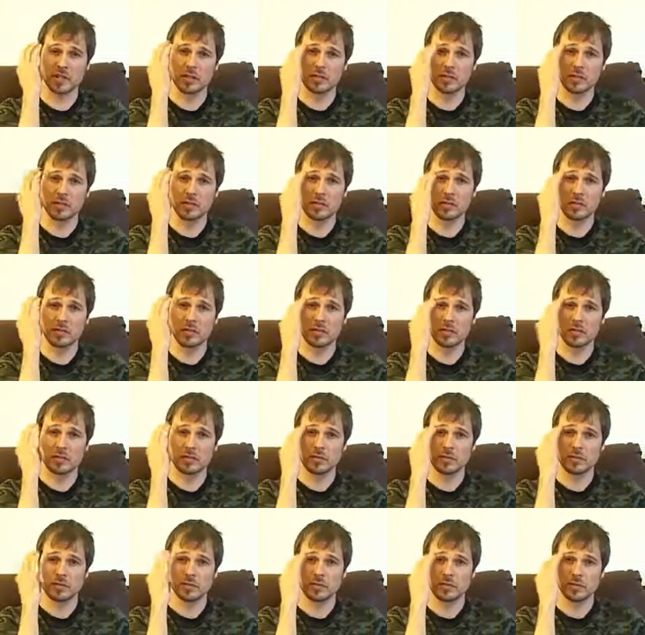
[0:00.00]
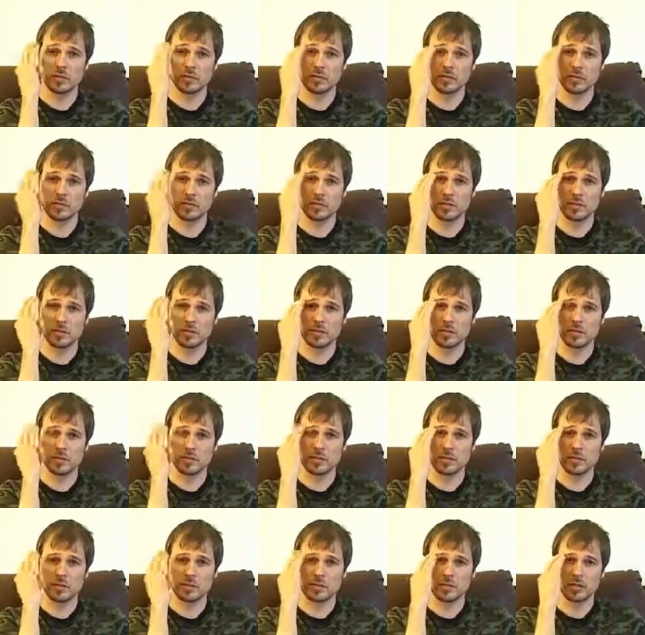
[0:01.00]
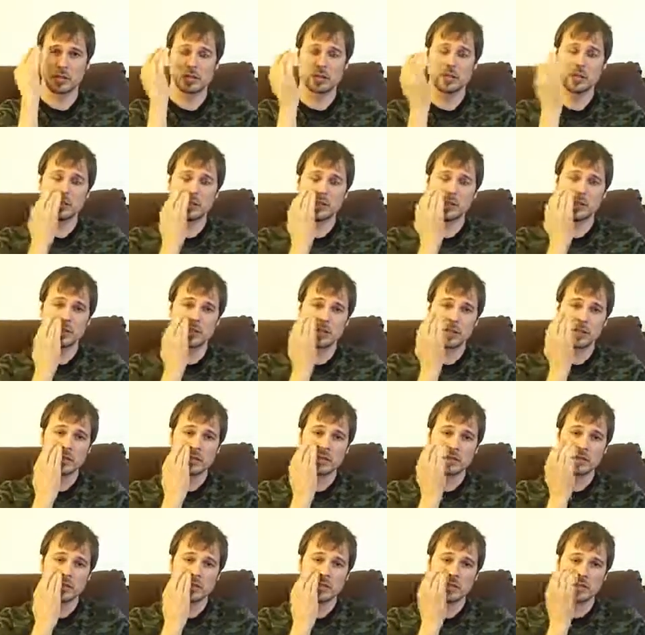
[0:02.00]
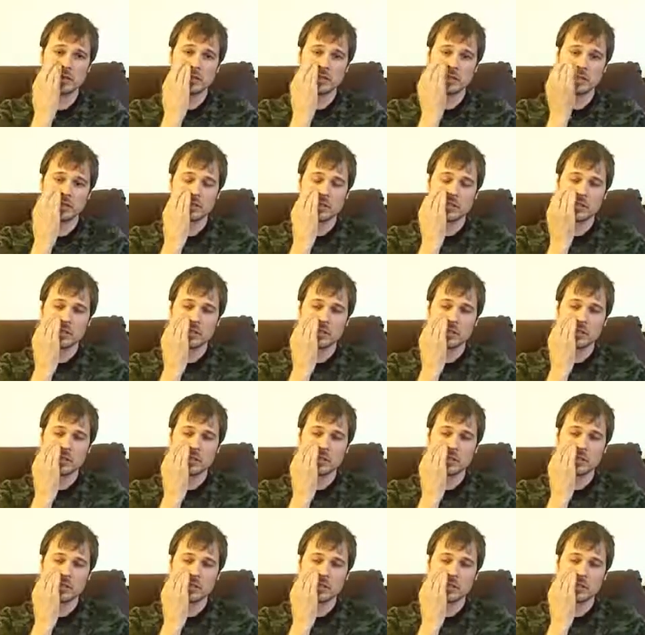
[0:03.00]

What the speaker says: (silence)